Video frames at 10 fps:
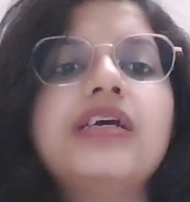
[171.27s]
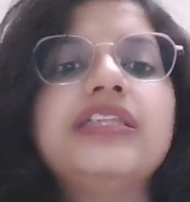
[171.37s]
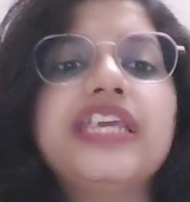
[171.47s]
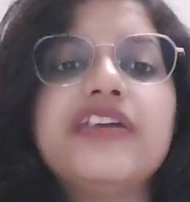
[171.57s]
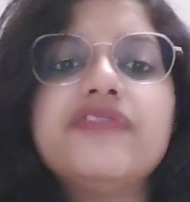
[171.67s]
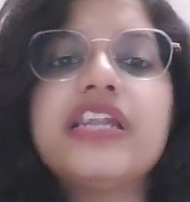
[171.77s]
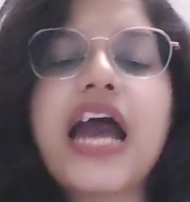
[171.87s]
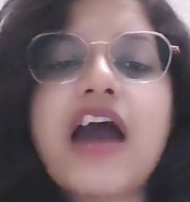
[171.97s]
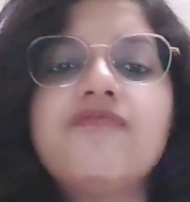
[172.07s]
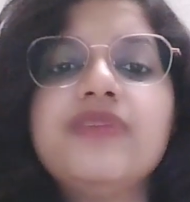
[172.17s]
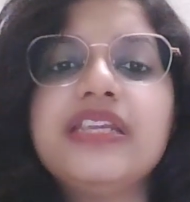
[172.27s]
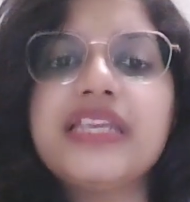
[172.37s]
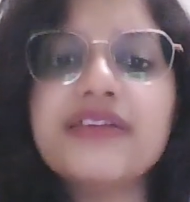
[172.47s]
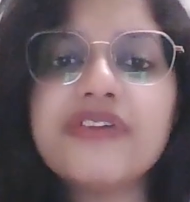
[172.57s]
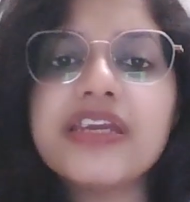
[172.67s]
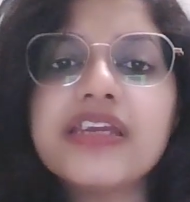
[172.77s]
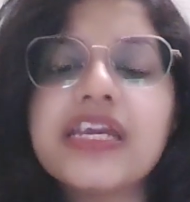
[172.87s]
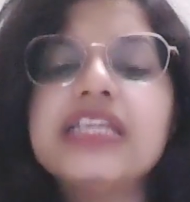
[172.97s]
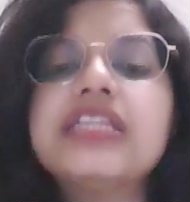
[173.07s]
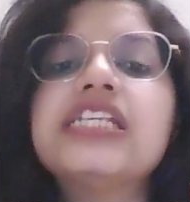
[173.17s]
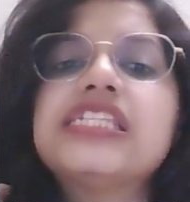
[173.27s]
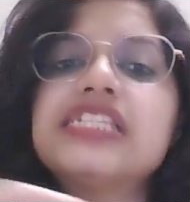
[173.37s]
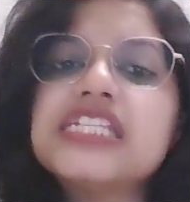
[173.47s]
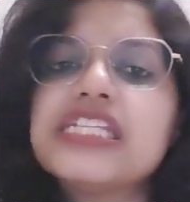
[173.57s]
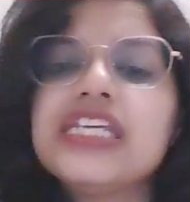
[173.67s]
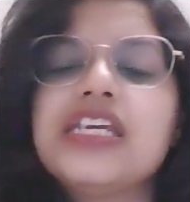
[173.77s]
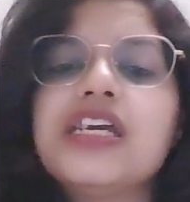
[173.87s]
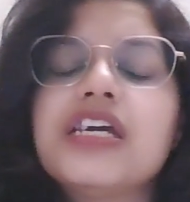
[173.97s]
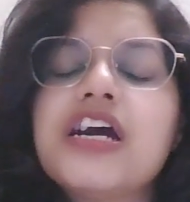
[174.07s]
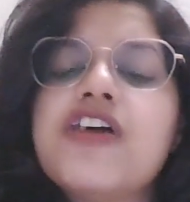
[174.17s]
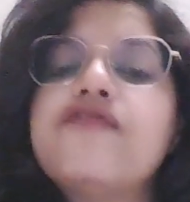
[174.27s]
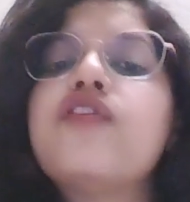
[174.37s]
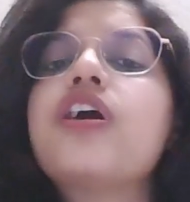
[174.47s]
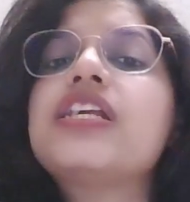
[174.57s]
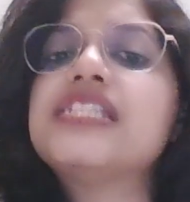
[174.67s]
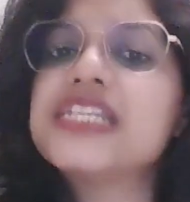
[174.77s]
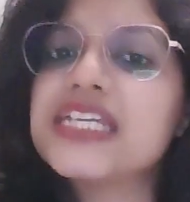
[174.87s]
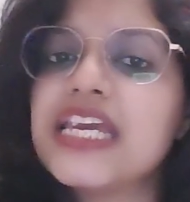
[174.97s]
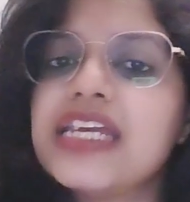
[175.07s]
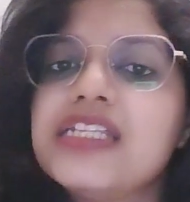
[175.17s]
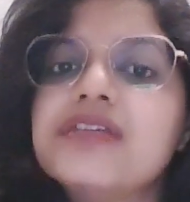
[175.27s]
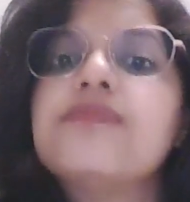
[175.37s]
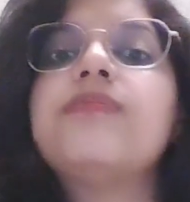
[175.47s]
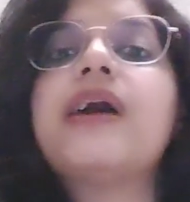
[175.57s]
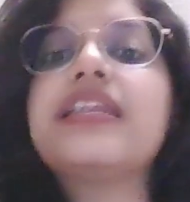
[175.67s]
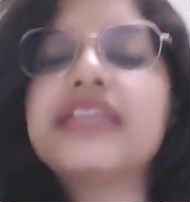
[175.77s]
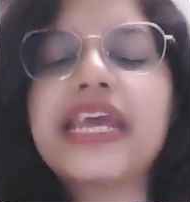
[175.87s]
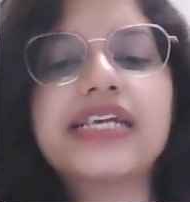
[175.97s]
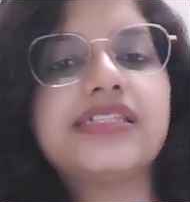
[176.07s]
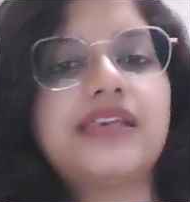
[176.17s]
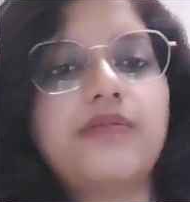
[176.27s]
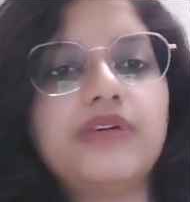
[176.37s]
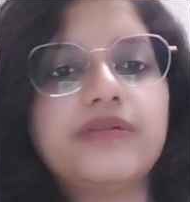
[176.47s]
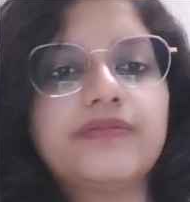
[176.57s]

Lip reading: They will have been living in the city for a decade by next summer.